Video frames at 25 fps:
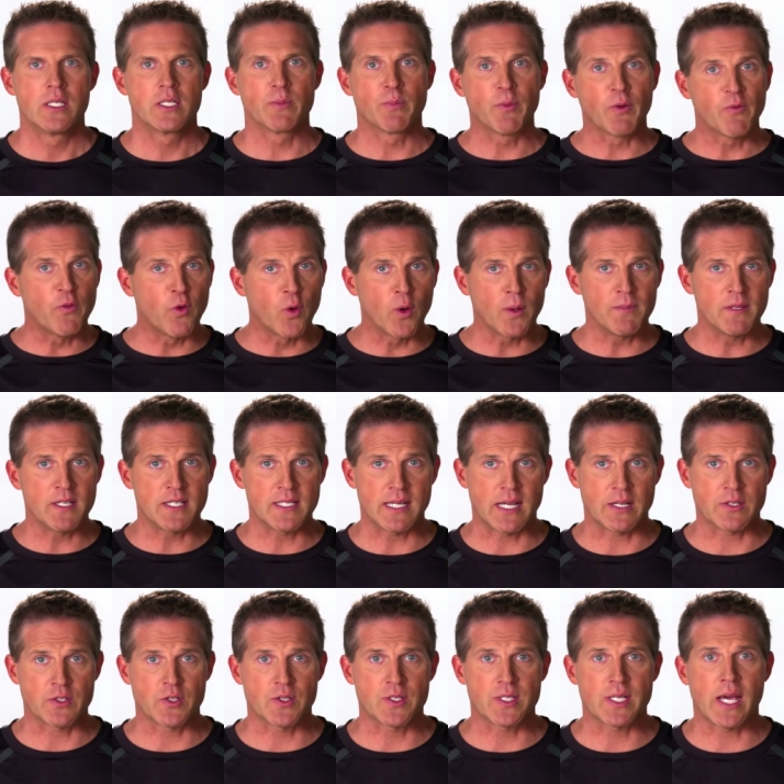To perform this
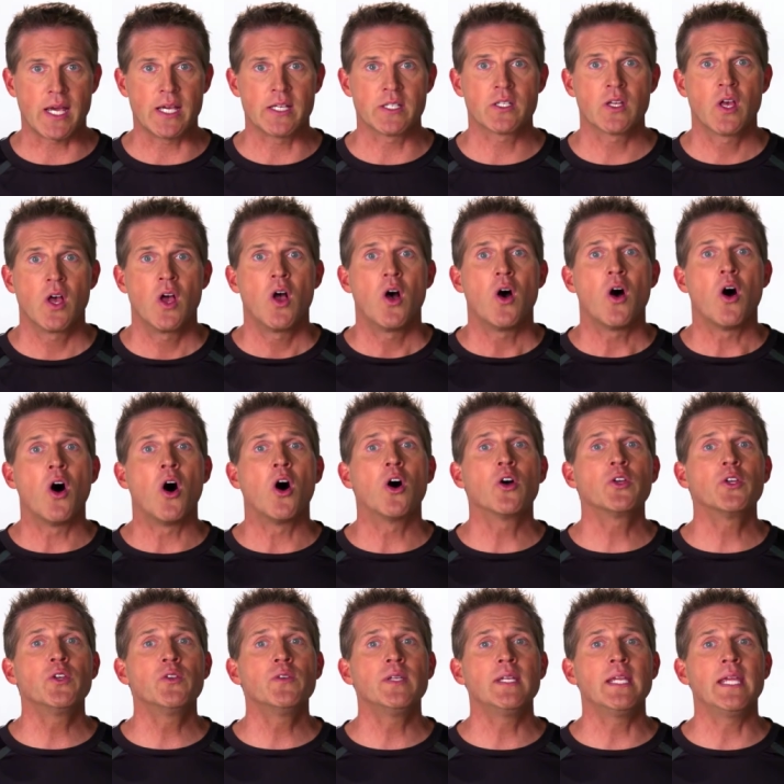exercise, all
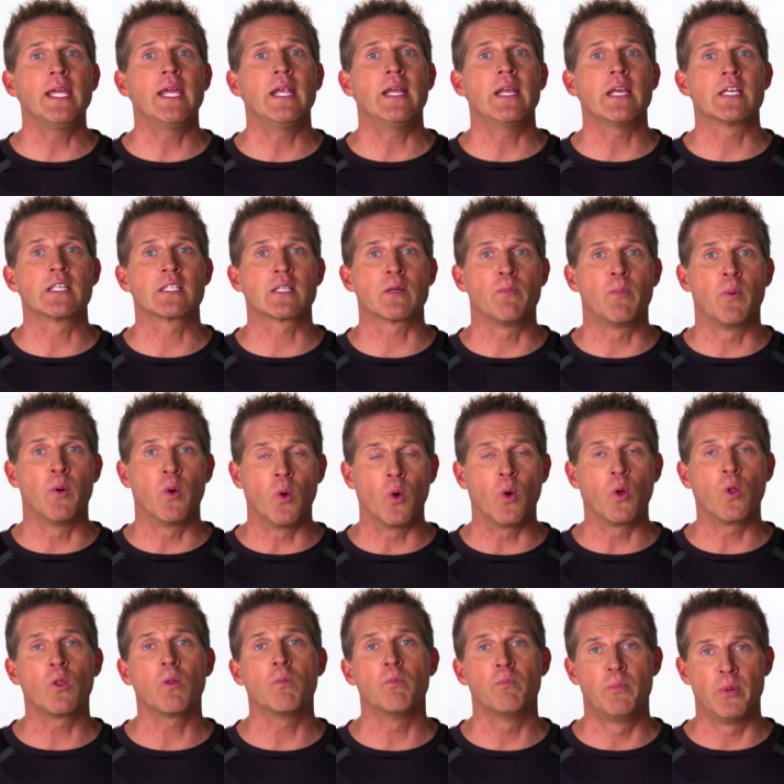you need is a
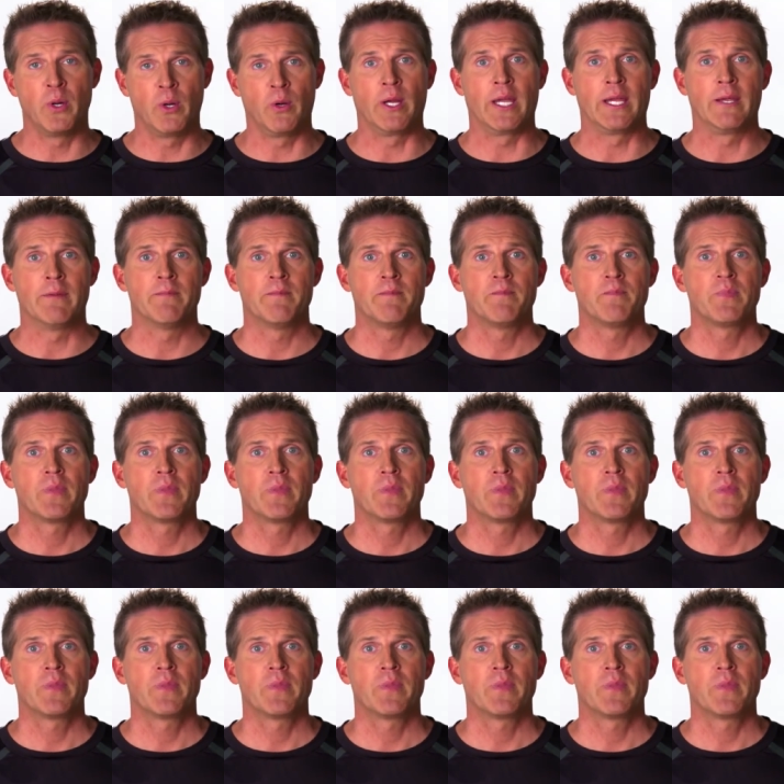pool buoy.